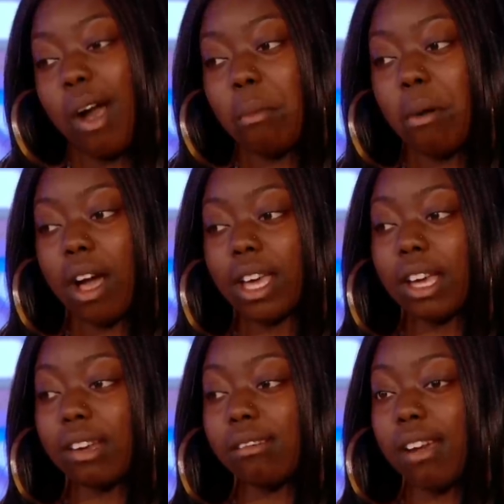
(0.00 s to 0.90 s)
I work
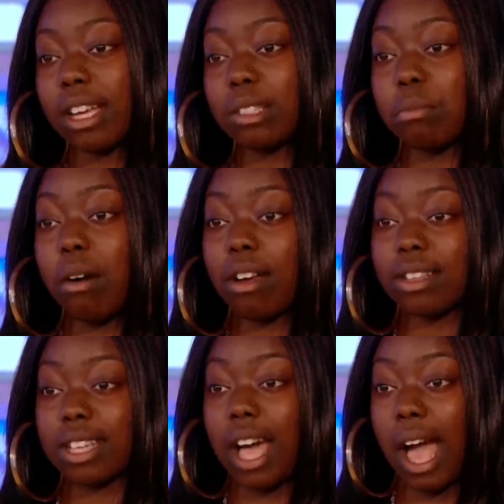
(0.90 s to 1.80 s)
in Greggs
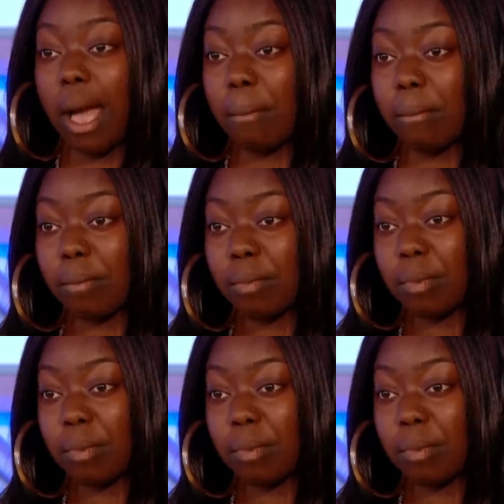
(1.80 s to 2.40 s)
part-time.